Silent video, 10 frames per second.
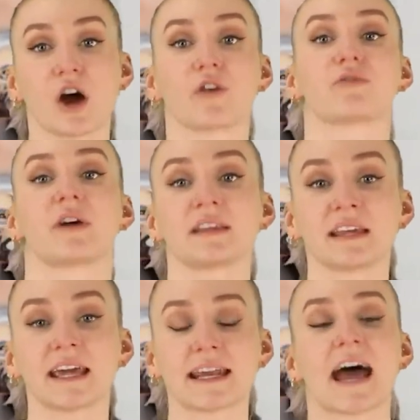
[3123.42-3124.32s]
are
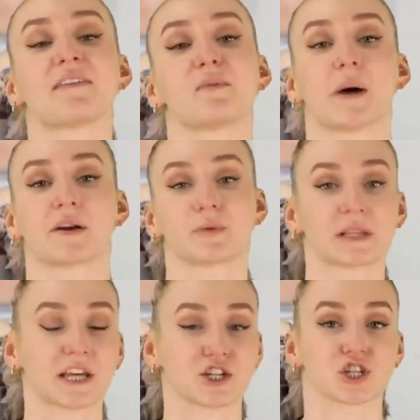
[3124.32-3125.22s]
friendly and have a better
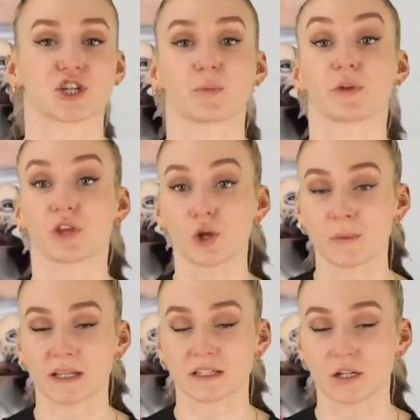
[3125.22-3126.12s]
relationship with
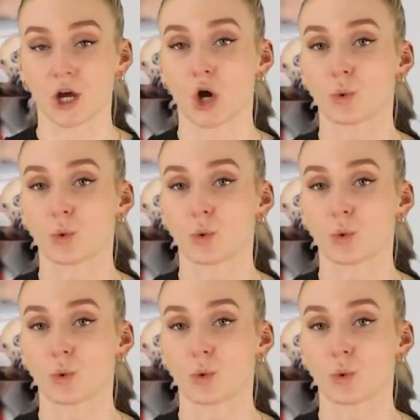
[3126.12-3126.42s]
humans.